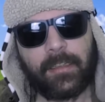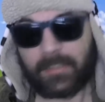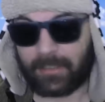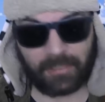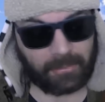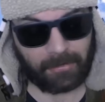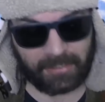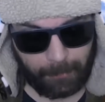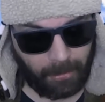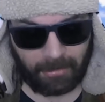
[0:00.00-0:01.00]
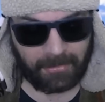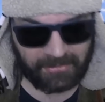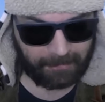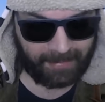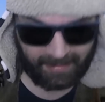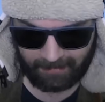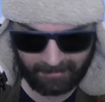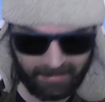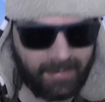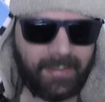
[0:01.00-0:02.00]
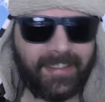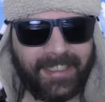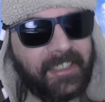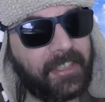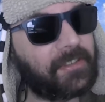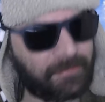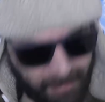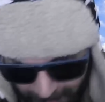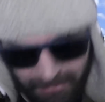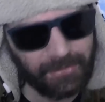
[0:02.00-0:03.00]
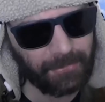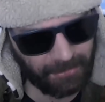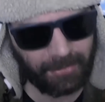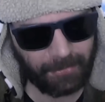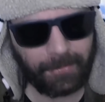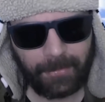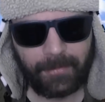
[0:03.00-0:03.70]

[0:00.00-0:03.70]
Sounds like an oxymoron to me, but it does rather suit you.